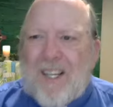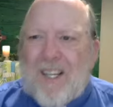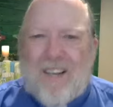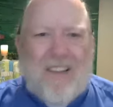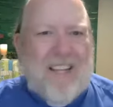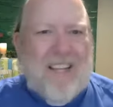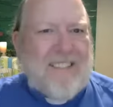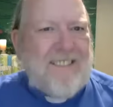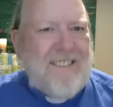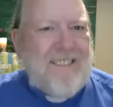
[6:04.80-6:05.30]

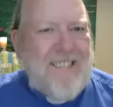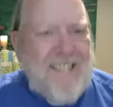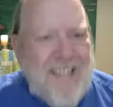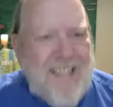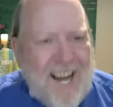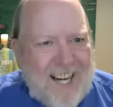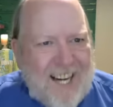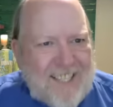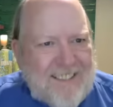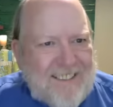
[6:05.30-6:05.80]
That's
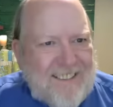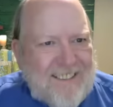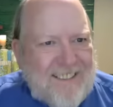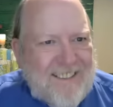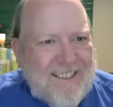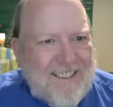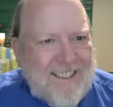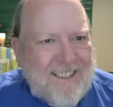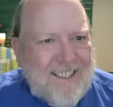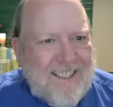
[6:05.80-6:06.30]

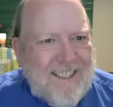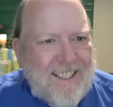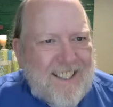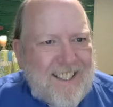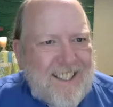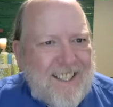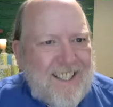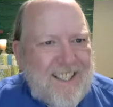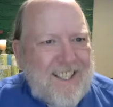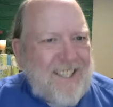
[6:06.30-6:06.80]
nuts.
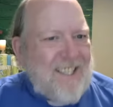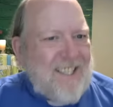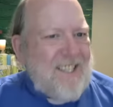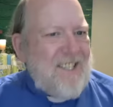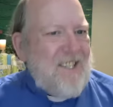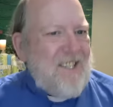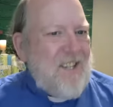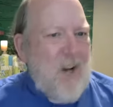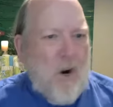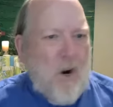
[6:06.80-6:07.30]

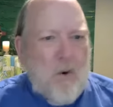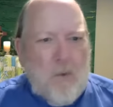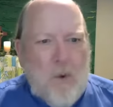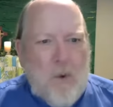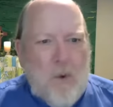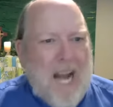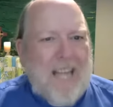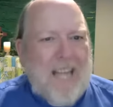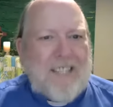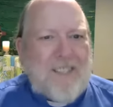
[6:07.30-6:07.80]
No
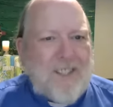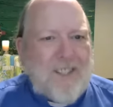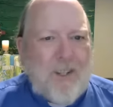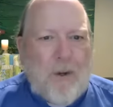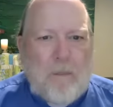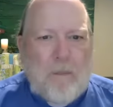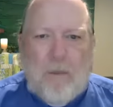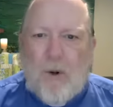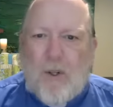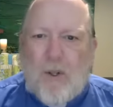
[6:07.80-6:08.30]

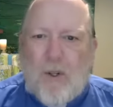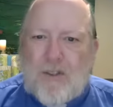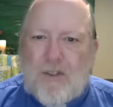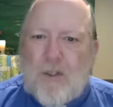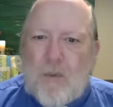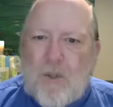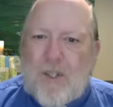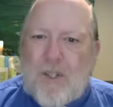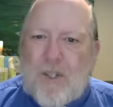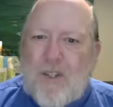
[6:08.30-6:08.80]
rational
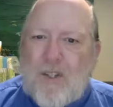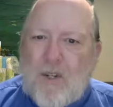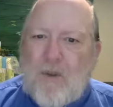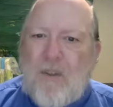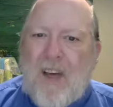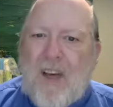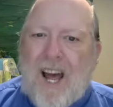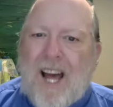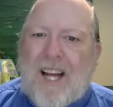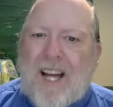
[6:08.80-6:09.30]
person would do
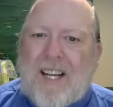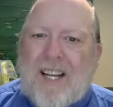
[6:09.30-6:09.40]
that.